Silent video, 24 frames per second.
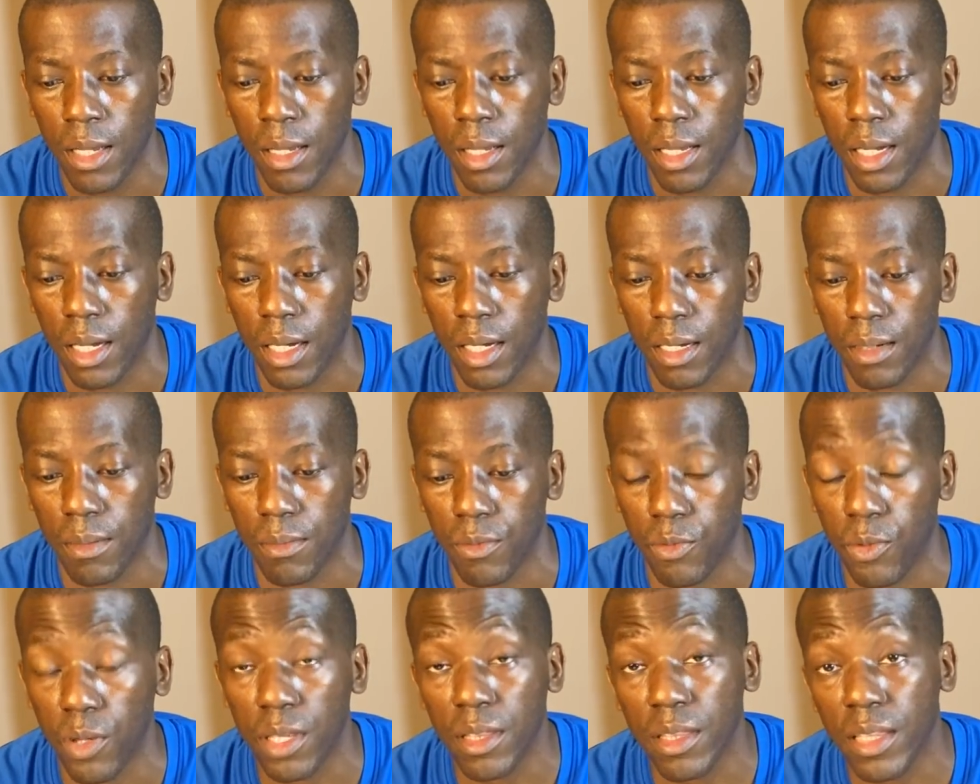
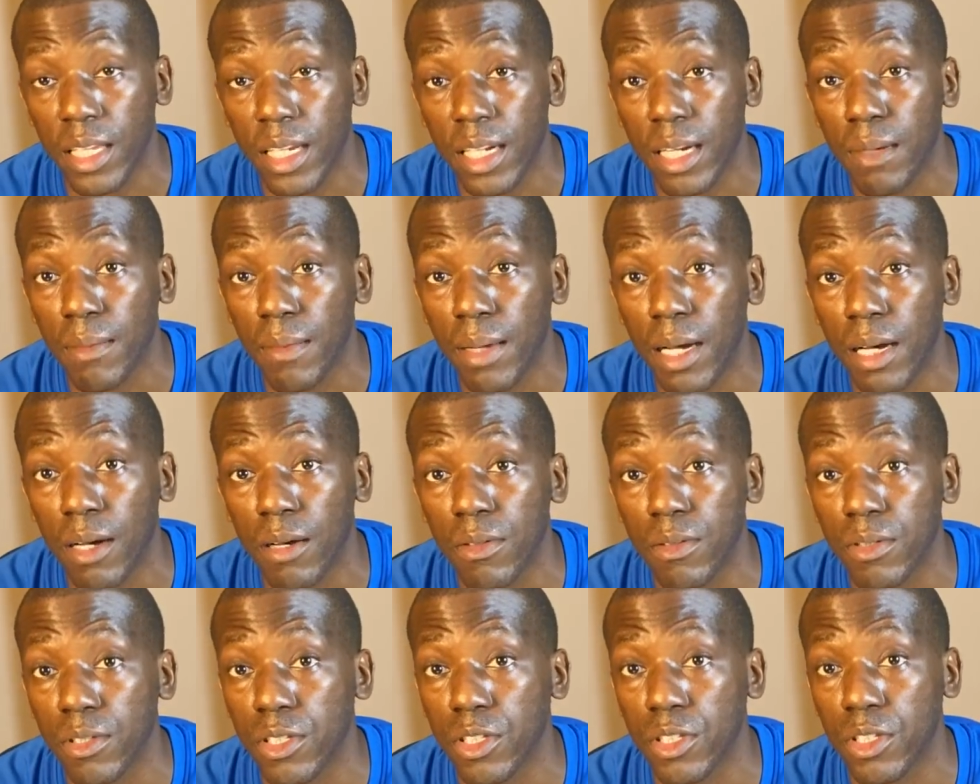One thing about
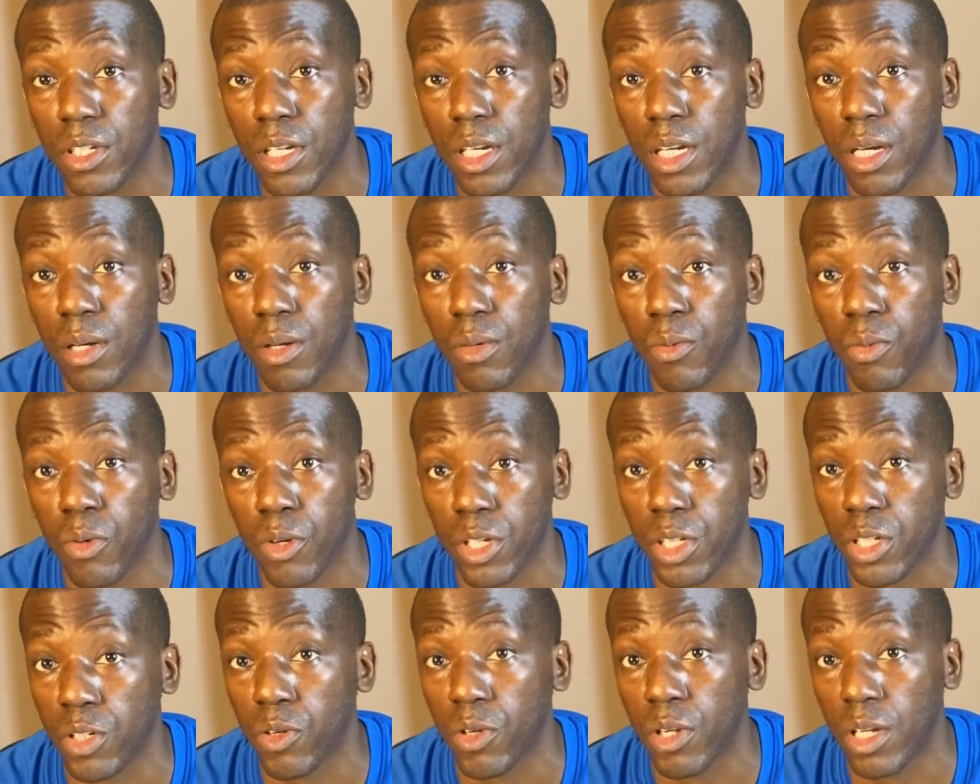
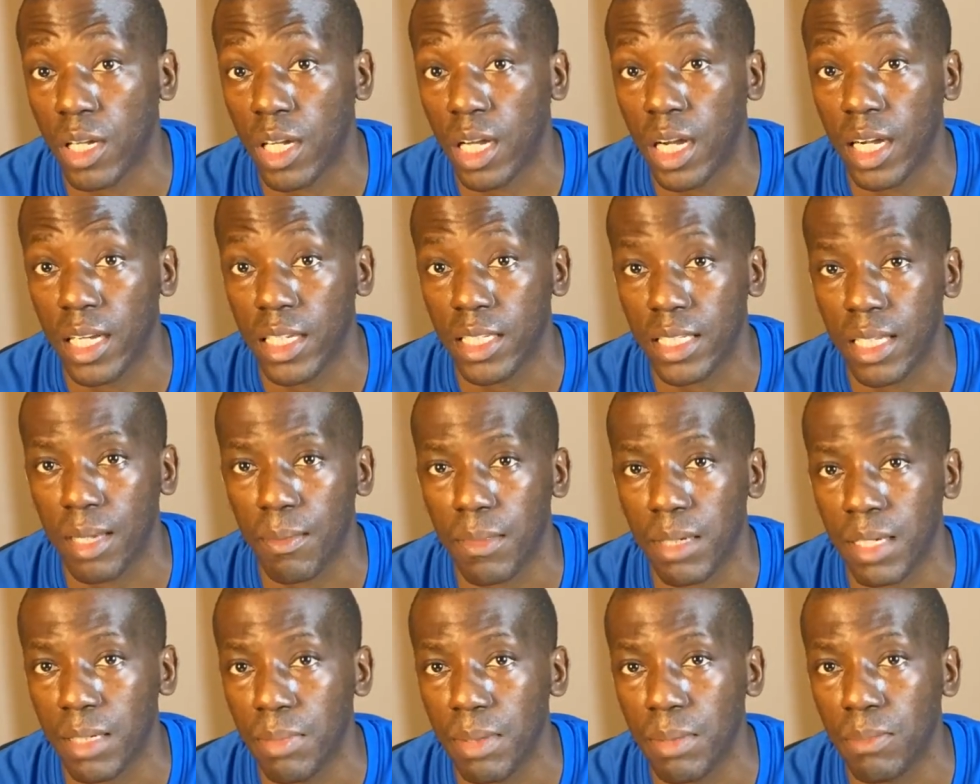working online is that
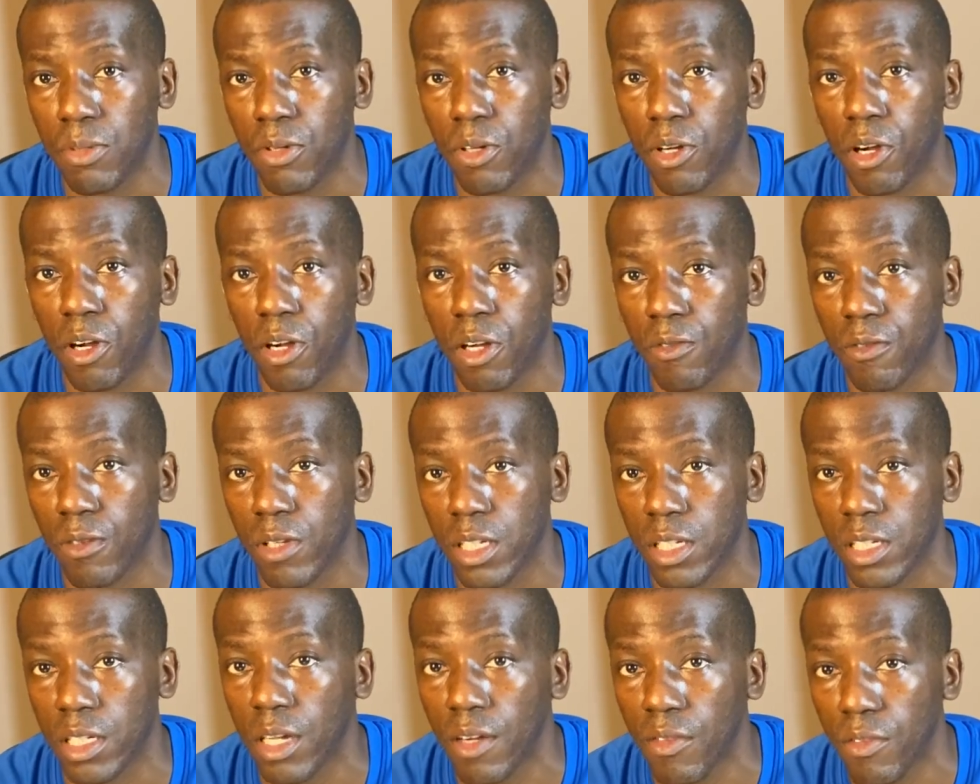many people aren't
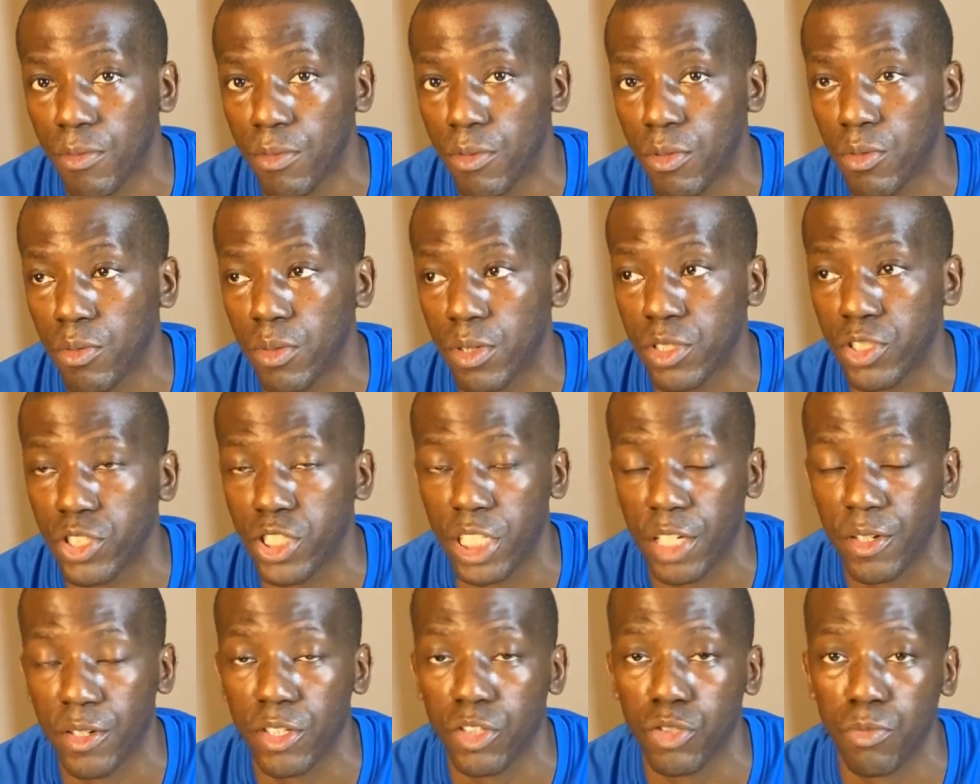really comfortable with
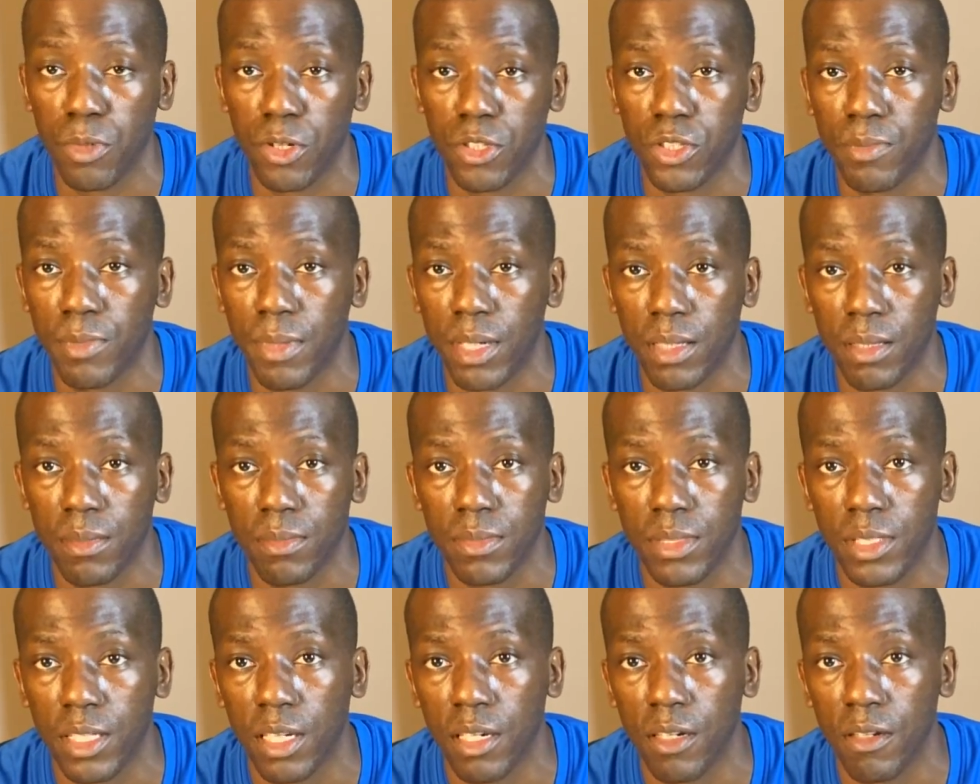sharing too much about
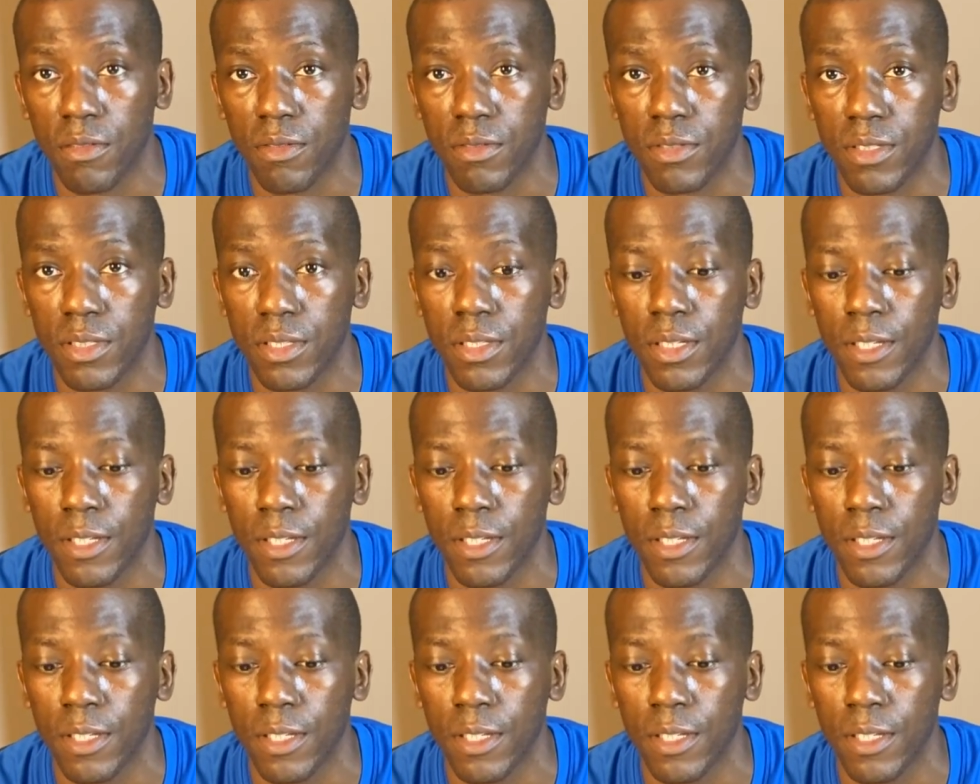themselves,